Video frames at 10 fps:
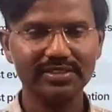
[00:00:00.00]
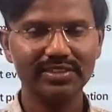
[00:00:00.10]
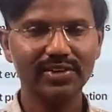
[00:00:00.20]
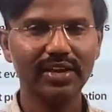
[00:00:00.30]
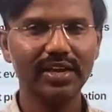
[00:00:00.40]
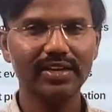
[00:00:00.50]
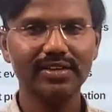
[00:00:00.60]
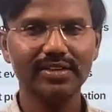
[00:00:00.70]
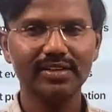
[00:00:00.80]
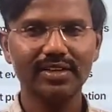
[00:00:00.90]
Okay,
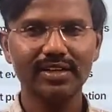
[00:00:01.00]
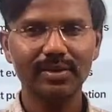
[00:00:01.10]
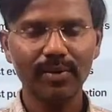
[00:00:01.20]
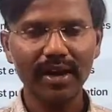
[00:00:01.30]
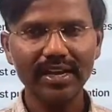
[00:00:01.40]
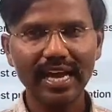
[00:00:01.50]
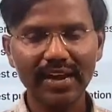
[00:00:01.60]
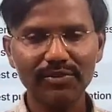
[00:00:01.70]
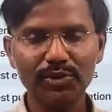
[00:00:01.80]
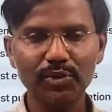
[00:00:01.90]
in the morning I
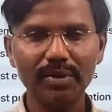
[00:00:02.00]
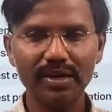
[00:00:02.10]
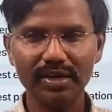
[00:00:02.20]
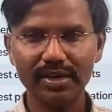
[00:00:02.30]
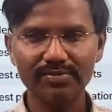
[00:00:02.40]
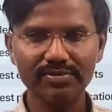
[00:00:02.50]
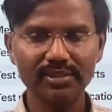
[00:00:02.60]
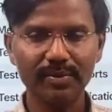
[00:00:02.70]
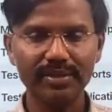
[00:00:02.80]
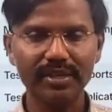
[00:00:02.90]
have to do, but
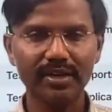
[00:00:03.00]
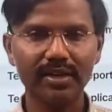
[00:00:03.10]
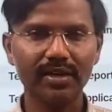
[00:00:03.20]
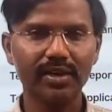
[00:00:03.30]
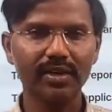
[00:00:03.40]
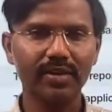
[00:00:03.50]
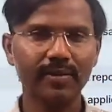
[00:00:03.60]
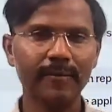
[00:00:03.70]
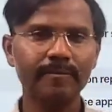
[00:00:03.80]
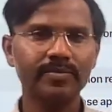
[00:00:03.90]
some
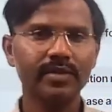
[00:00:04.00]
other